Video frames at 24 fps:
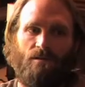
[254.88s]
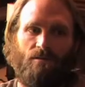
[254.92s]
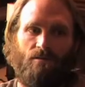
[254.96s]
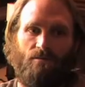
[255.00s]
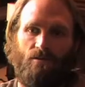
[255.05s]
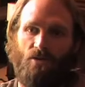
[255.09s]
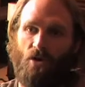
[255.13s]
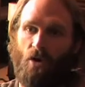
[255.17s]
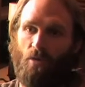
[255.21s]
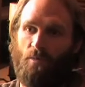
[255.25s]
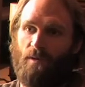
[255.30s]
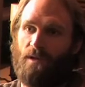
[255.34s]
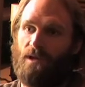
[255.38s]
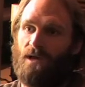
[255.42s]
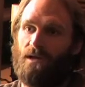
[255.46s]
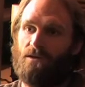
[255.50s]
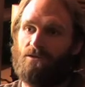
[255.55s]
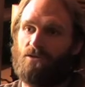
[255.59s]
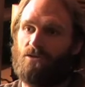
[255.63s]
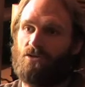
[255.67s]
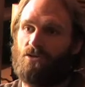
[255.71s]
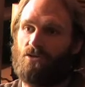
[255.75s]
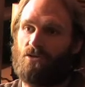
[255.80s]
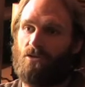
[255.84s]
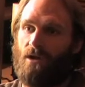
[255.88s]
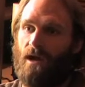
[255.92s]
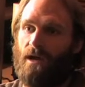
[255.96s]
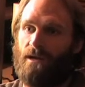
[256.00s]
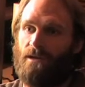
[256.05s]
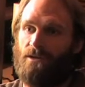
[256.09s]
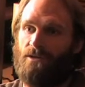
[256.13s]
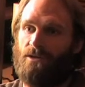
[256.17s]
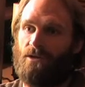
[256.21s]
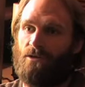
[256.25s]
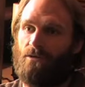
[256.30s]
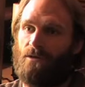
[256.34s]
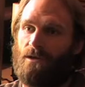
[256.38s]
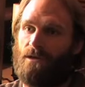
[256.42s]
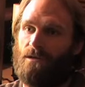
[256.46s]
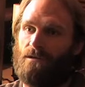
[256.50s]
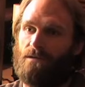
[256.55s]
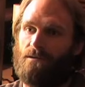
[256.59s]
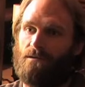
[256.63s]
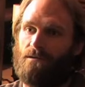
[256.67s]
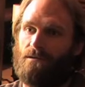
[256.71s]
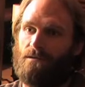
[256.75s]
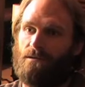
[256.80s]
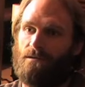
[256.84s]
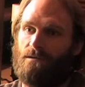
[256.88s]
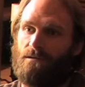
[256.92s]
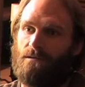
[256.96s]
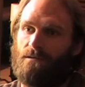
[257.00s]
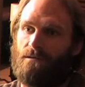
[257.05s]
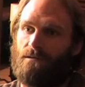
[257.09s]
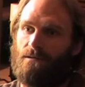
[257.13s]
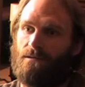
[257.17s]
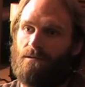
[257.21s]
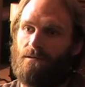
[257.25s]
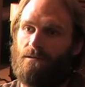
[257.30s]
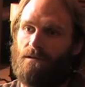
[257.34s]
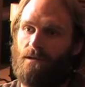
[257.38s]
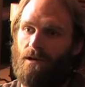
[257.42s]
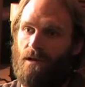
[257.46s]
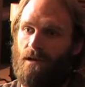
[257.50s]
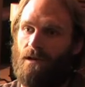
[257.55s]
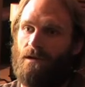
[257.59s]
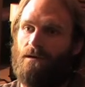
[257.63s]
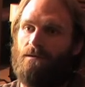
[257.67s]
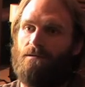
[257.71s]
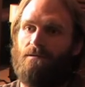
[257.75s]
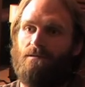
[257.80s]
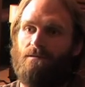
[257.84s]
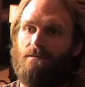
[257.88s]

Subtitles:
nobody else is trying to do it, you know?